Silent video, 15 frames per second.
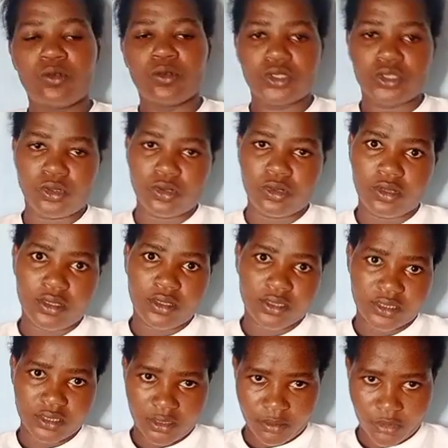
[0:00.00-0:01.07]
who was called
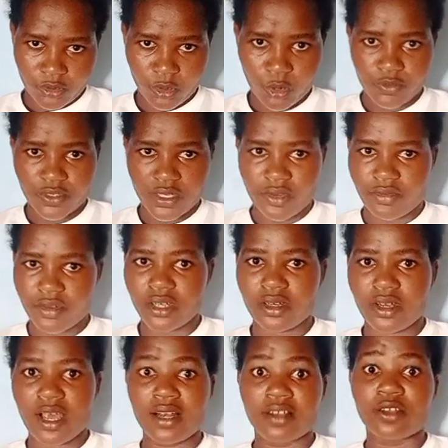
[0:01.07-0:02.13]
Simon of Cyrene,
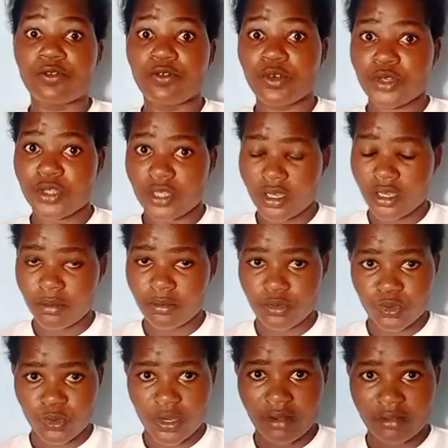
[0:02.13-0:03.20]
and they forced him to
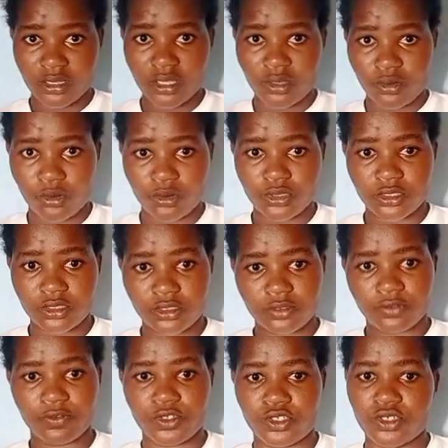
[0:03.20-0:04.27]
carry the
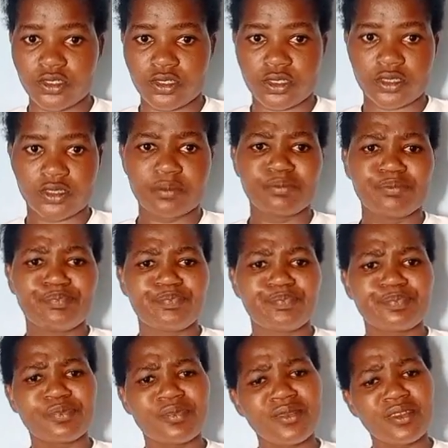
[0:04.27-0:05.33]
cross for Jesus.
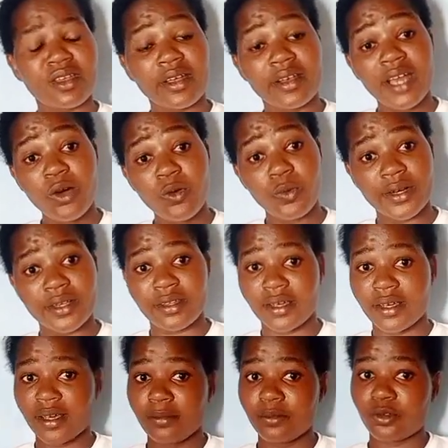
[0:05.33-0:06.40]
Now when they
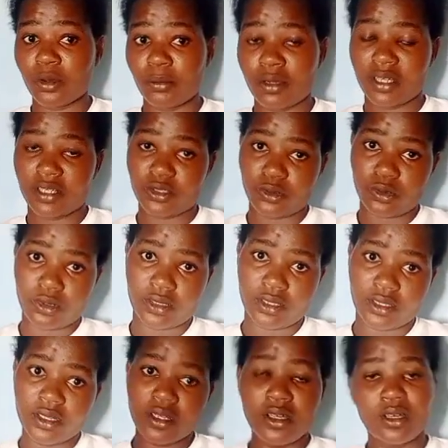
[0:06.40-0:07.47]
came to a place called
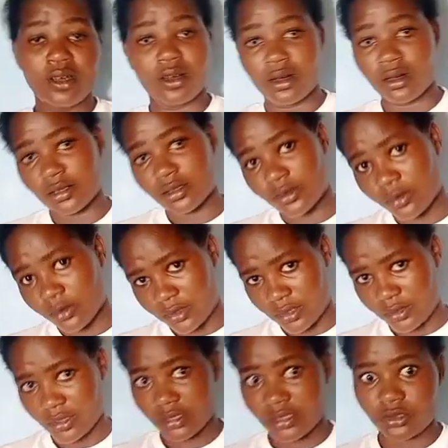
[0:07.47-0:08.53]
Golgotha,
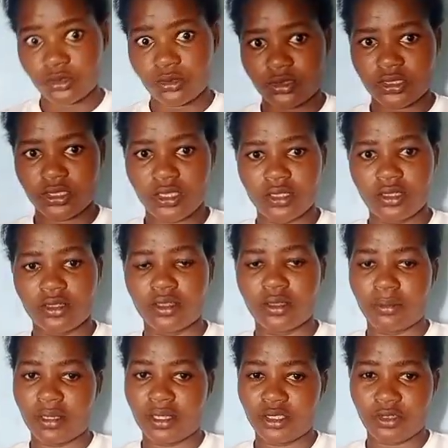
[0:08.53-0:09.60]
that is to say,
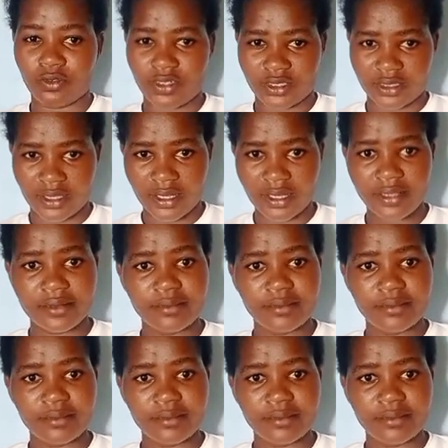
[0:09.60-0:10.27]
the place of a skull,